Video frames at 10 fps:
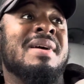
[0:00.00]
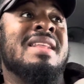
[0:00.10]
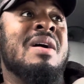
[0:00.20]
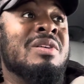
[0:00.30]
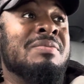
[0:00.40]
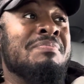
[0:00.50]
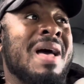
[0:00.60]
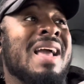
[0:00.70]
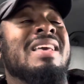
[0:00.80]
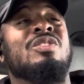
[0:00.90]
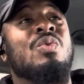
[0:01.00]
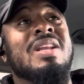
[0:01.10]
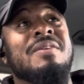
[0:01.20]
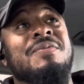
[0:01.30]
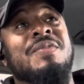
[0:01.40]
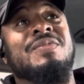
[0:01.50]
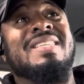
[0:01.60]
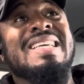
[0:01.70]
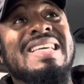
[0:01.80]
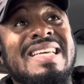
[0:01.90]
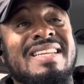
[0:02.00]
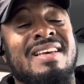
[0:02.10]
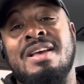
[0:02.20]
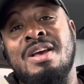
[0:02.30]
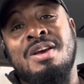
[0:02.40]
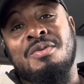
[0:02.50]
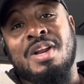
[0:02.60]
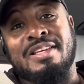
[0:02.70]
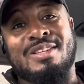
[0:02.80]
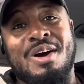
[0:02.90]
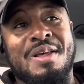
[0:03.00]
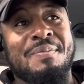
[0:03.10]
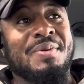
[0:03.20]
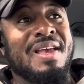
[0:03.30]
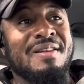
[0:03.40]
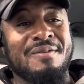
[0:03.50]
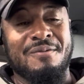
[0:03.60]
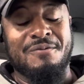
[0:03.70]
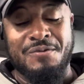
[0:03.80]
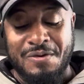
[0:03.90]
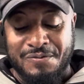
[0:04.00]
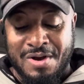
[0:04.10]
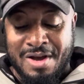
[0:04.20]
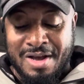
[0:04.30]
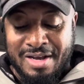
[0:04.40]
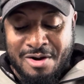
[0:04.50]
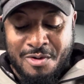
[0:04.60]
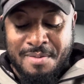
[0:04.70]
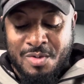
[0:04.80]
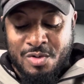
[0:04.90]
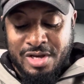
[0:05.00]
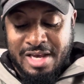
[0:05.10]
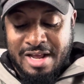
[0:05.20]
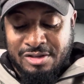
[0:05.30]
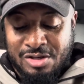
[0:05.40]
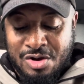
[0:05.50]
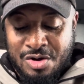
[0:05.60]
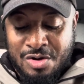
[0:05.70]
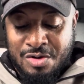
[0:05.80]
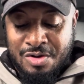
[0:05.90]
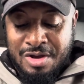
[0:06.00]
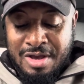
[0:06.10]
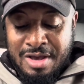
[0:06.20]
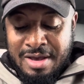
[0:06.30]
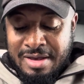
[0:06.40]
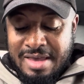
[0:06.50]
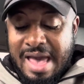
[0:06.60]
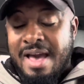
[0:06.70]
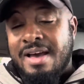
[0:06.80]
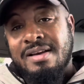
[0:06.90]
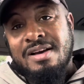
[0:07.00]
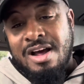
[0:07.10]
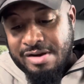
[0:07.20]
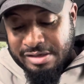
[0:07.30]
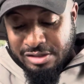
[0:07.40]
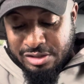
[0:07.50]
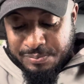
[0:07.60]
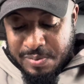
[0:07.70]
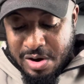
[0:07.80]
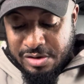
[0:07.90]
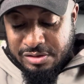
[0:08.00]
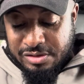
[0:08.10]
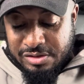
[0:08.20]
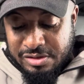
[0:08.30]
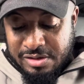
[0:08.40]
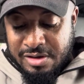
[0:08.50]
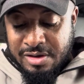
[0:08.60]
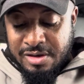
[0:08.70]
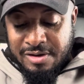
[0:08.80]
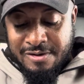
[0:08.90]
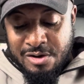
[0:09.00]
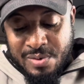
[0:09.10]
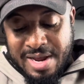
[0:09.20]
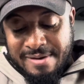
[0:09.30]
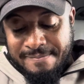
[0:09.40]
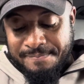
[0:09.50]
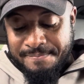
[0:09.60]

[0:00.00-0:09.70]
And that was back in 2015 when I started playing FIFA career mode again. So, yeah, congrats to Spurs. Good win.